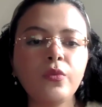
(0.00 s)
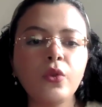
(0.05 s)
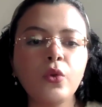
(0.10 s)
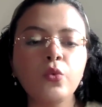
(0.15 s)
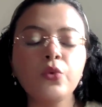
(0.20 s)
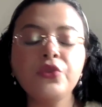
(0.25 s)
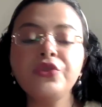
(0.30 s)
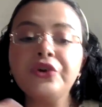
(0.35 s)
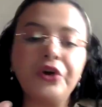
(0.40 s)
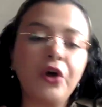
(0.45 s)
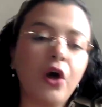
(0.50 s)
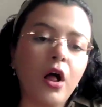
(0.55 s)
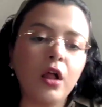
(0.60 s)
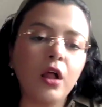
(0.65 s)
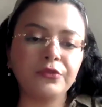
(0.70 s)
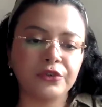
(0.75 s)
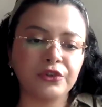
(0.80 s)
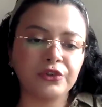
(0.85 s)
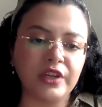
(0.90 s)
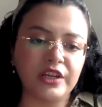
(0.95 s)
with a call
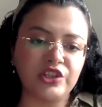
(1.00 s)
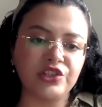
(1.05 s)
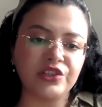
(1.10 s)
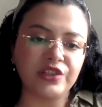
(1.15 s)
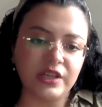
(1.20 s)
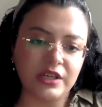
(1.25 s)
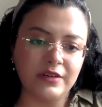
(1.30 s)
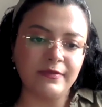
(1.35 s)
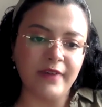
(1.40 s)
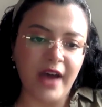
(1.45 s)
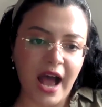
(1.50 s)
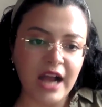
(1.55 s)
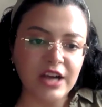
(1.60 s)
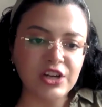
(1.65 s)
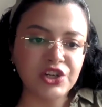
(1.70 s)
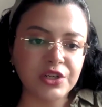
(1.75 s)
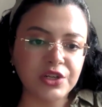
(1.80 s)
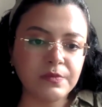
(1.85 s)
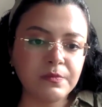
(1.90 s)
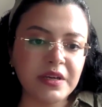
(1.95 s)
for legislative
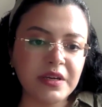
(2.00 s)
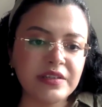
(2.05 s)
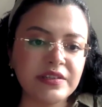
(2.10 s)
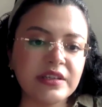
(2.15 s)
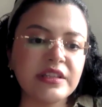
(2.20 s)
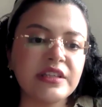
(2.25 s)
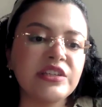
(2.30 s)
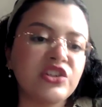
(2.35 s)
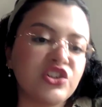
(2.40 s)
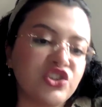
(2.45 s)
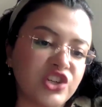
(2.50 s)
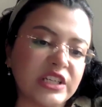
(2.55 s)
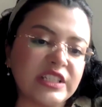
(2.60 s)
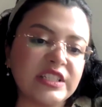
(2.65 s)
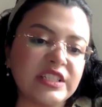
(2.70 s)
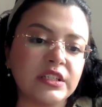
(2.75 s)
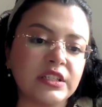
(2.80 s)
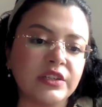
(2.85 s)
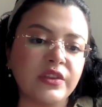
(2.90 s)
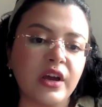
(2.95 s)
action, basically
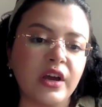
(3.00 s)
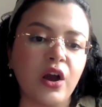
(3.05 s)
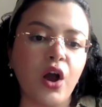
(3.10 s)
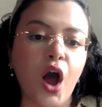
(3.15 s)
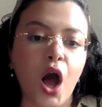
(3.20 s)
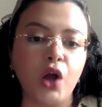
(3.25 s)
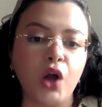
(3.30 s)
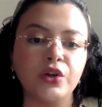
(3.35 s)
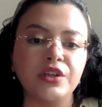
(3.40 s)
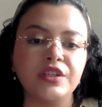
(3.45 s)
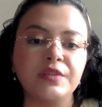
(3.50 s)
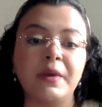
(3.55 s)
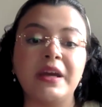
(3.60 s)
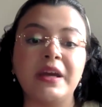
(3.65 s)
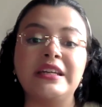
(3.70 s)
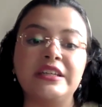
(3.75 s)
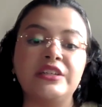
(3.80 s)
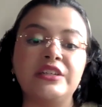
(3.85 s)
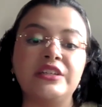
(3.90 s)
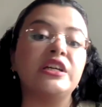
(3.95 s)
suggesting that Congress might
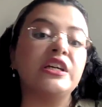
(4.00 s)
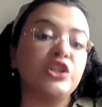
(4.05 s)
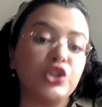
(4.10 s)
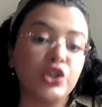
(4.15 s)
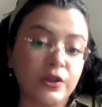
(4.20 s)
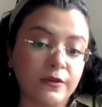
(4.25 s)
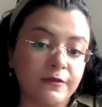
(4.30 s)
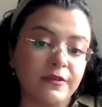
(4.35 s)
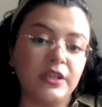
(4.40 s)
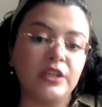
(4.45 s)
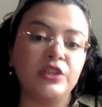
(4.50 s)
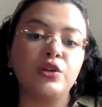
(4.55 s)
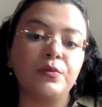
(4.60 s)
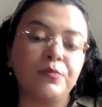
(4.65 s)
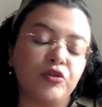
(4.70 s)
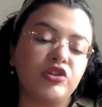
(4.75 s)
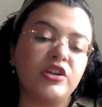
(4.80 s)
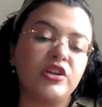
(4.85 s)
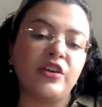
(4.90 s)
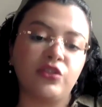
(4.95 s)
need to intervene to
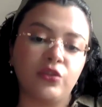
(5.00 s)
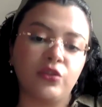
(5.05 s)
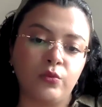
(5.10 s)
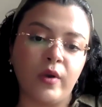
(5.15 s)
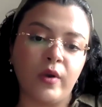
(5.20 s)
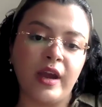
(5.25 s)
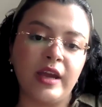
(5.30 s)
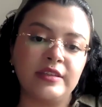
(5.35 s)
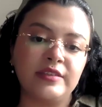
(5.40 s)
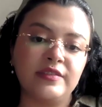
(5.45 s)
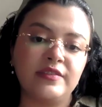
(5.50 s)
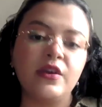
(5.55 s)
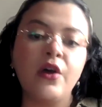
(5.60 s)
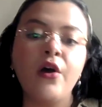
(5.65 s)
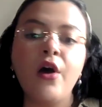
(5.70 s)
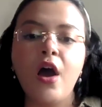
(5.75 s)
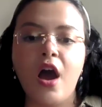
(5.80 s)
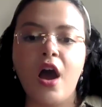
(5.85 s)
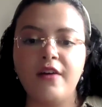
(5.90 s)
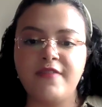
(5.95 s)
protect the rights
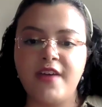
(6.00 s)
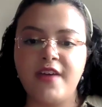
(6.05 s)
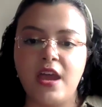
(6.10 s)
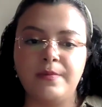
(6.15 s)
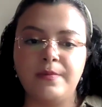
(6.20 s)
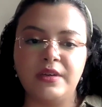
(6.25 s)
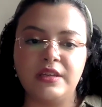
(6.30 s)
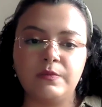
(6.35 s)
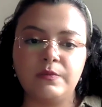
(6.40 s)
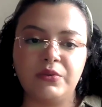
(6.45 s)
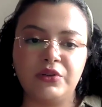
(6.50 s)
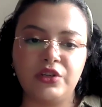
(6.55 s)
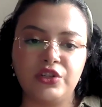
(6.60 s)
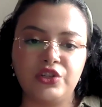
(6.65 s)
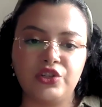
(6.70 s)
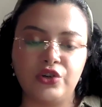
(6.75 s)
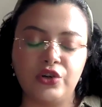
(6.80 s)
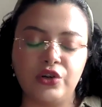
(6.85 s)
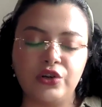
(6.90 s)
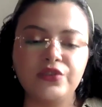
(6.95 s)
of habeas
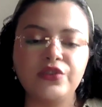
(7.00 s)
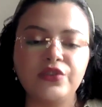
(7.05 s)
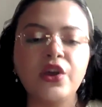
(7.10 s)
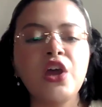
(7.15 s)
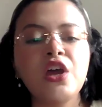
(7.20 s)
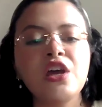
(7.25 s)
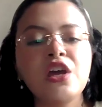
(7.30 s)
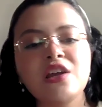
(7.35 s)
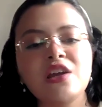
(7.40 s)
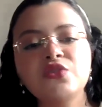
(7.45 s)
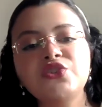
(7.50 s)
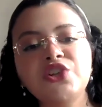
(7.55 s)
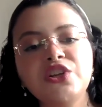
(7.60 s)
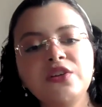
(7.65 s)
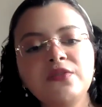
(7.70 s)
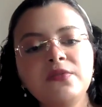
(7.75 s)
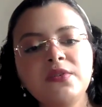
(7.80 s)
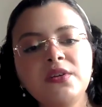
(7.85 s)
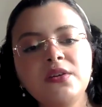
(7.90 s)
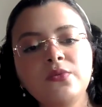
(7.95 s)
petitioners. Now,
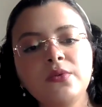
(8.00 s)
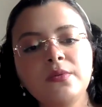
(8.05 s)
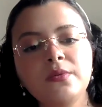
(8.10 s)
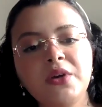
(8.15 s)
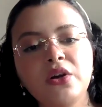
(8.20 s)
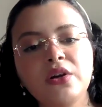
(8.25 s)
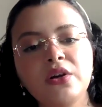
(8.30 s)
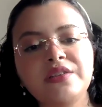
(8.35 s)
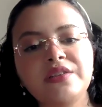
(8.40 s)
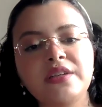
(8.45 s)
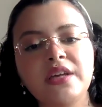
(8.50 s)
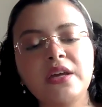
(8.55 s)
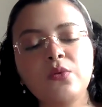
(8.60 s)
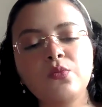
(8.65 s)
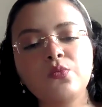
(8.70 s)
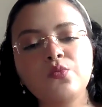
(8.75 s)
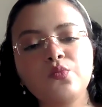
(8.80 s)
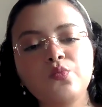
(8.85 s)
Shin v. Ramirez, it